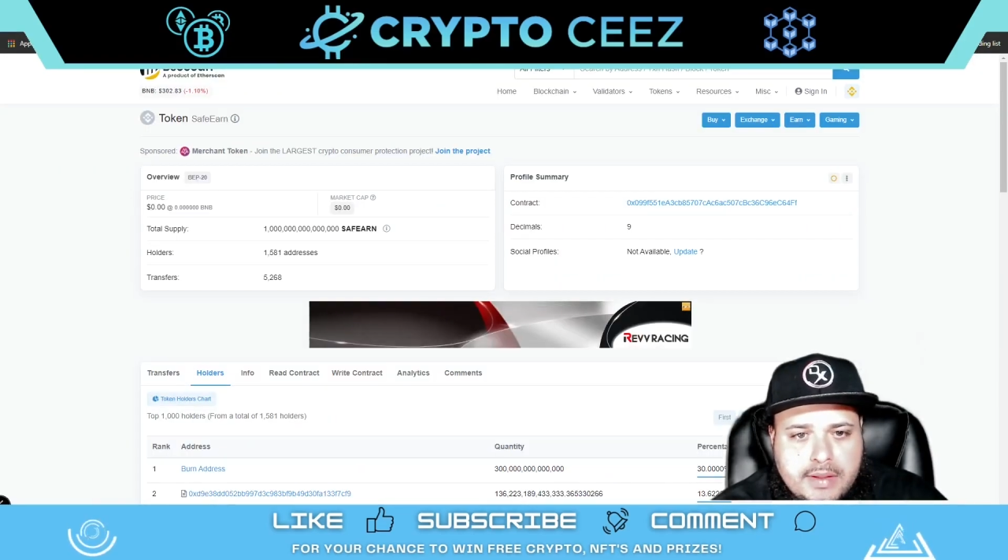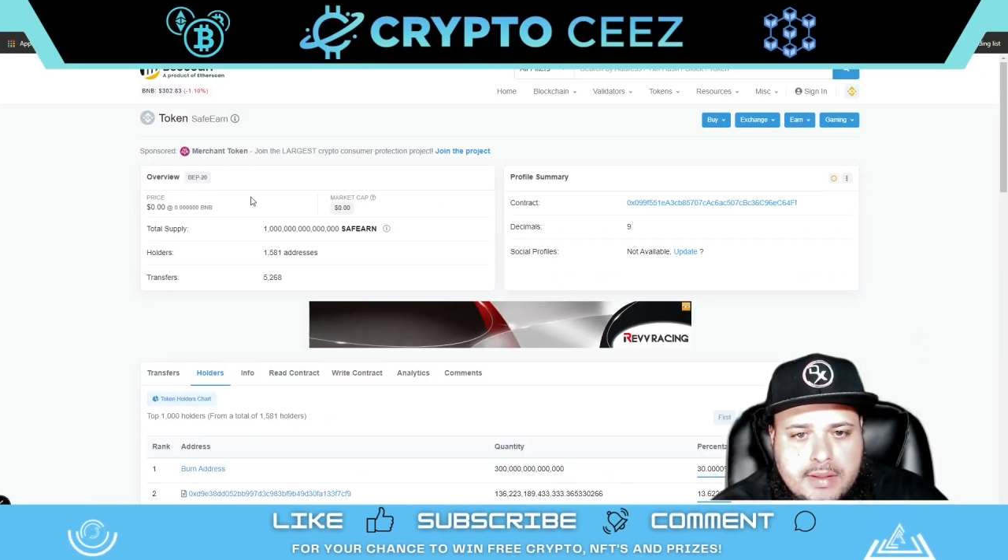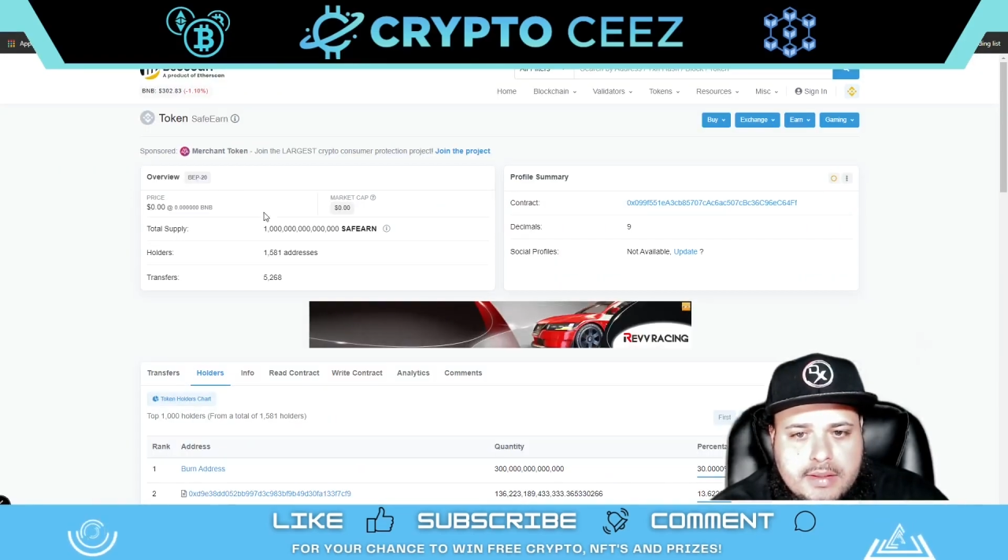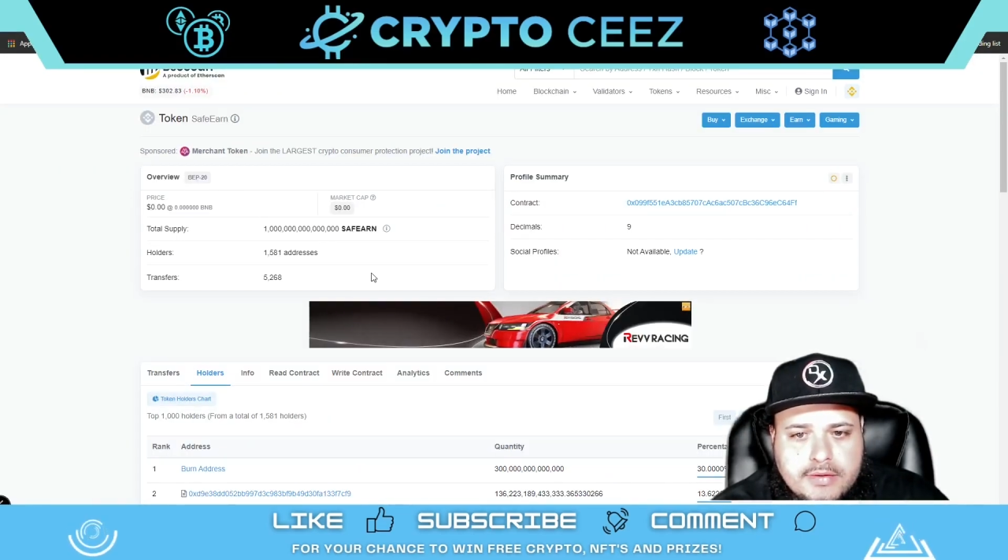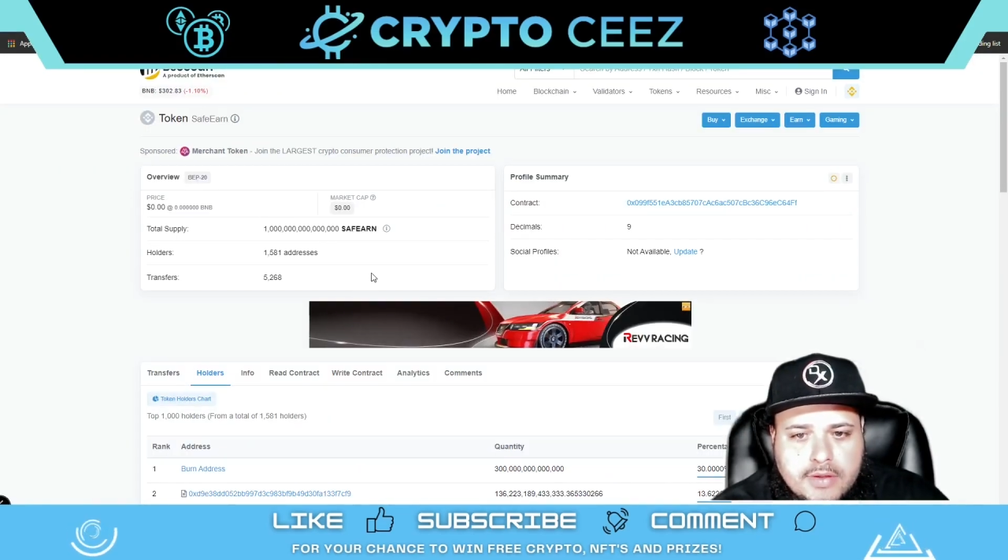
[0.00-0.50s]

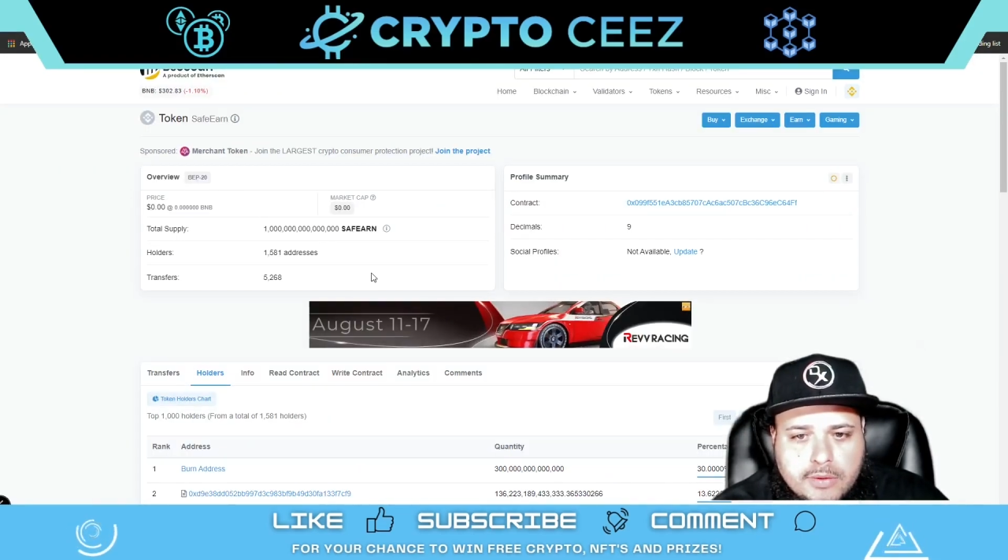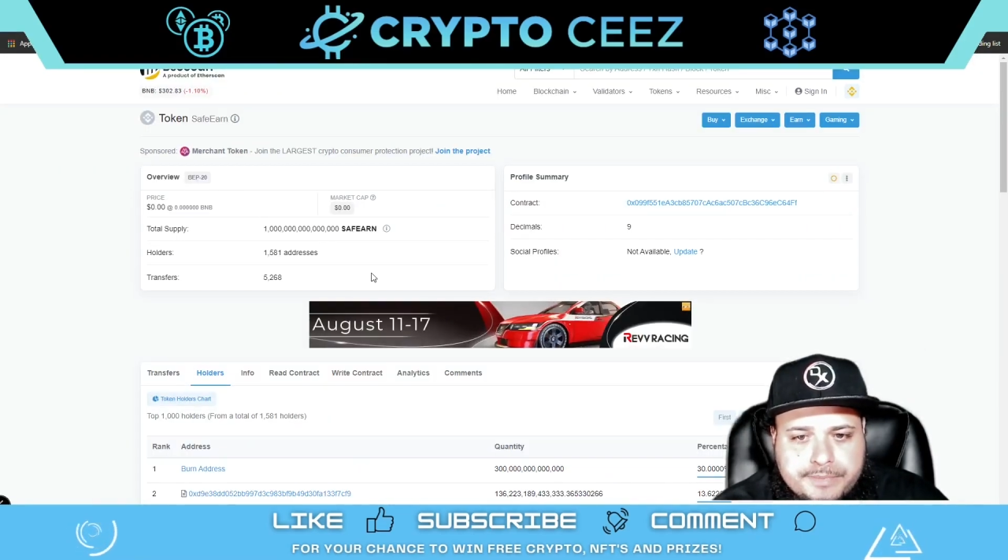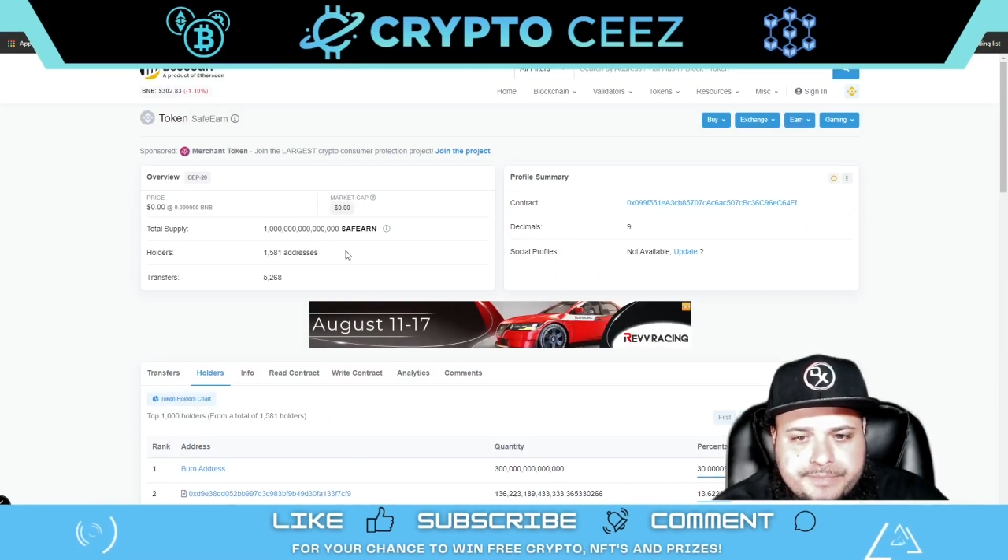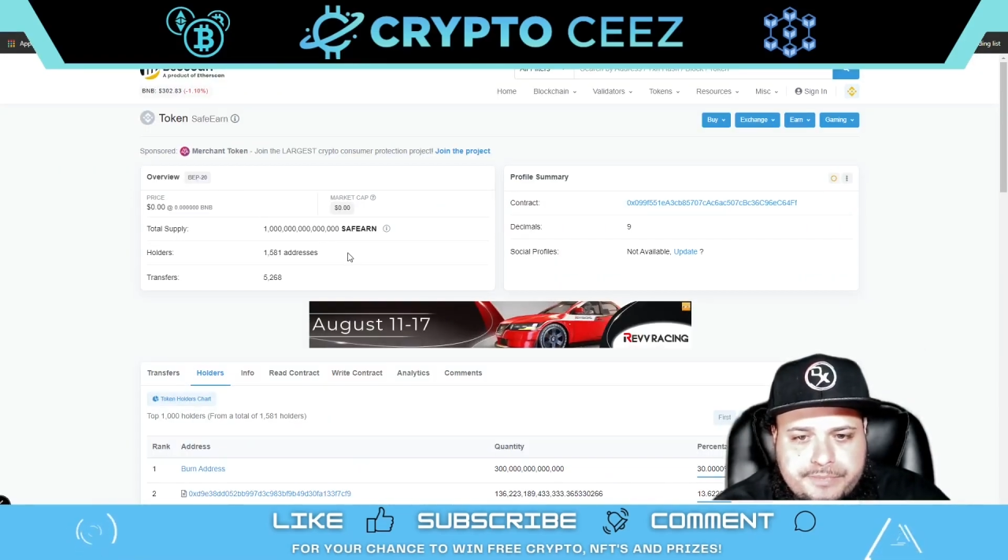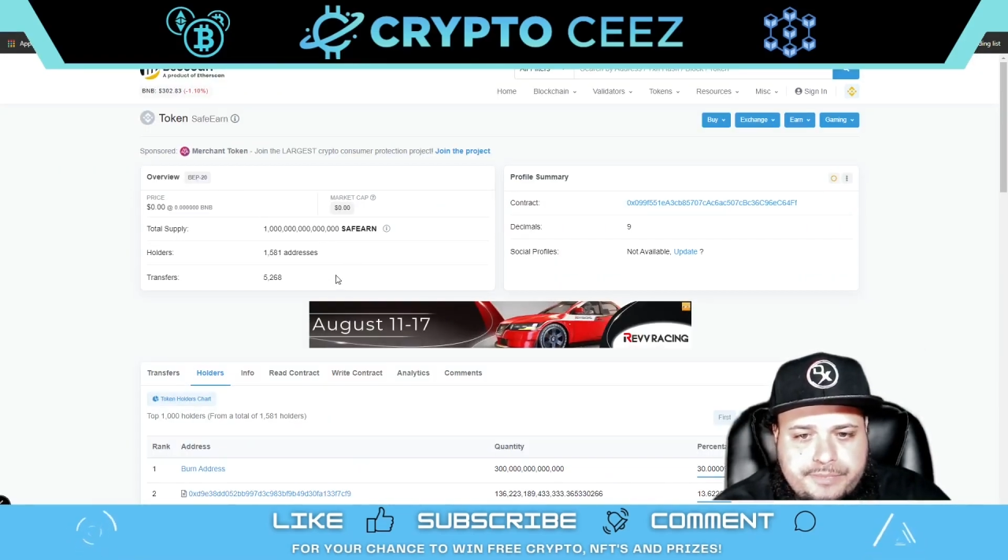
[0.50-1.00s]
so
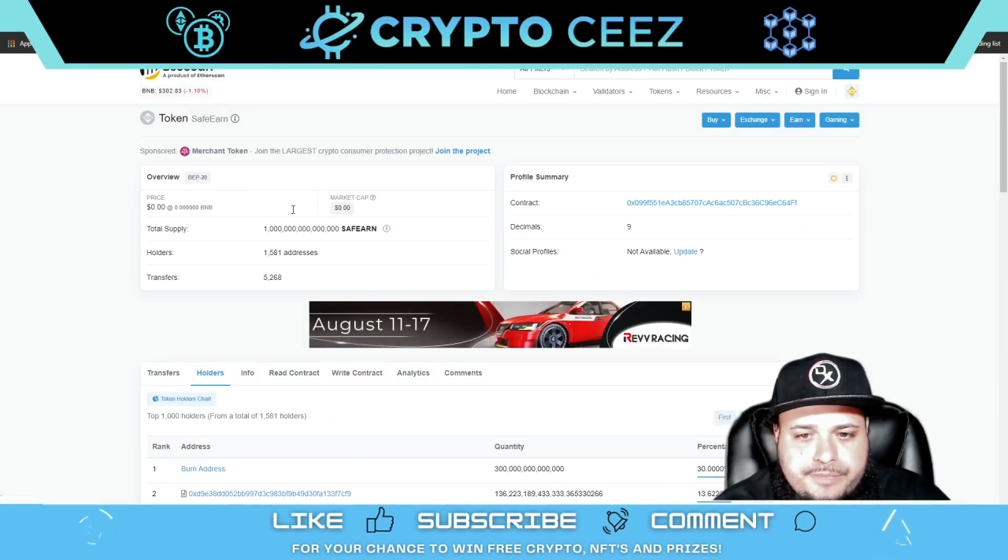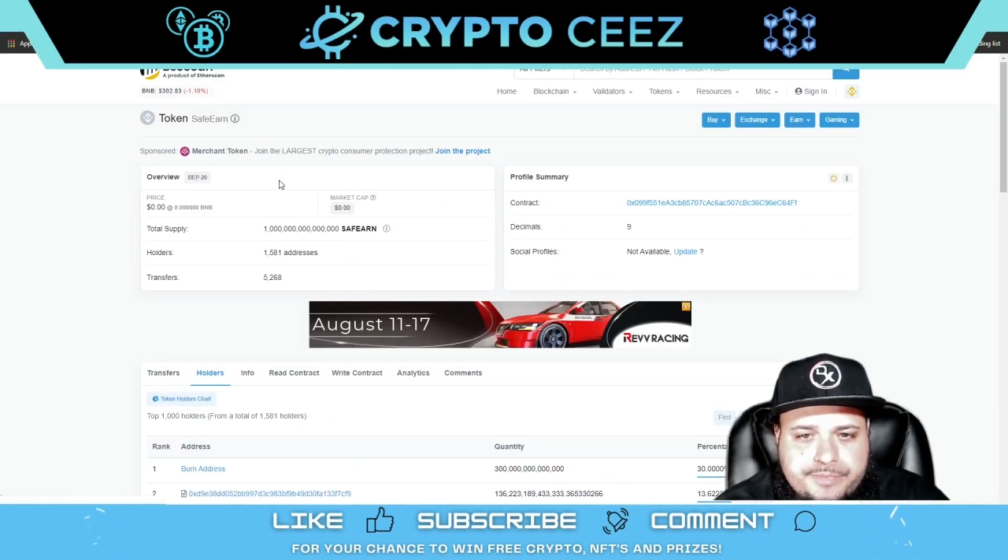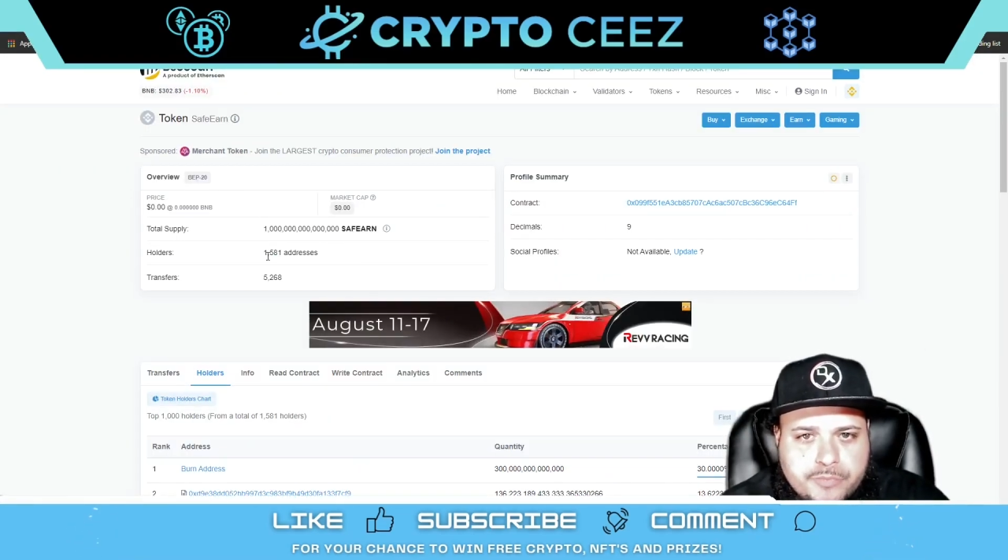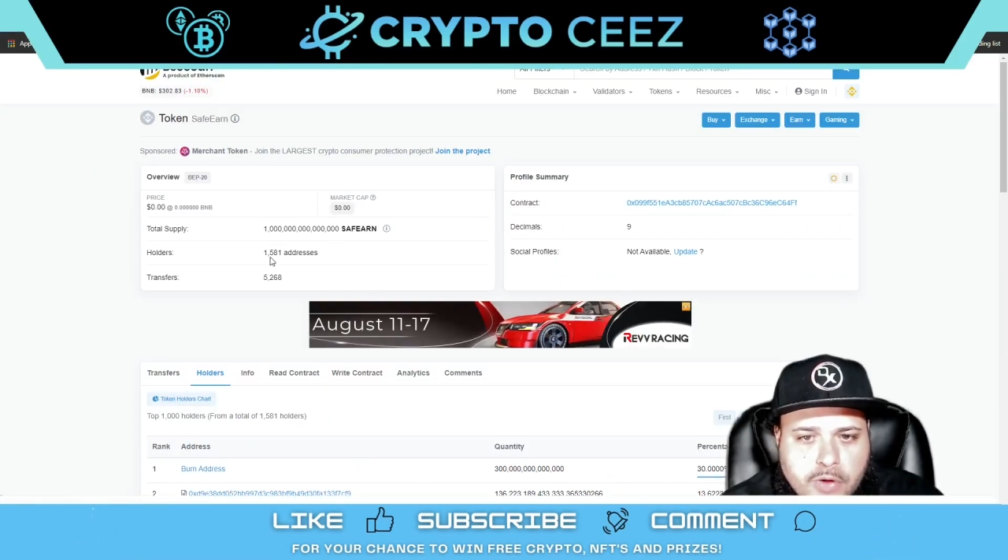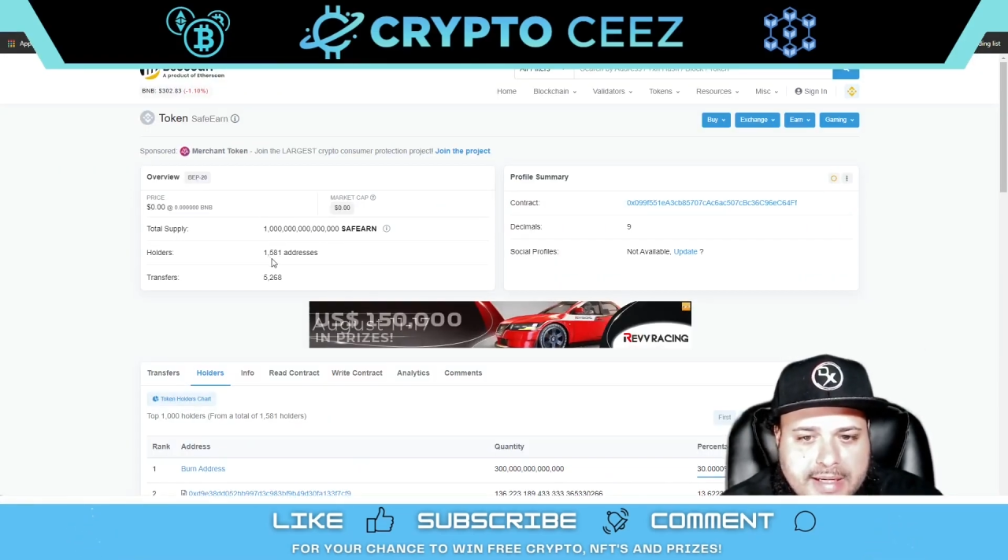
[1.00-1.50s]
right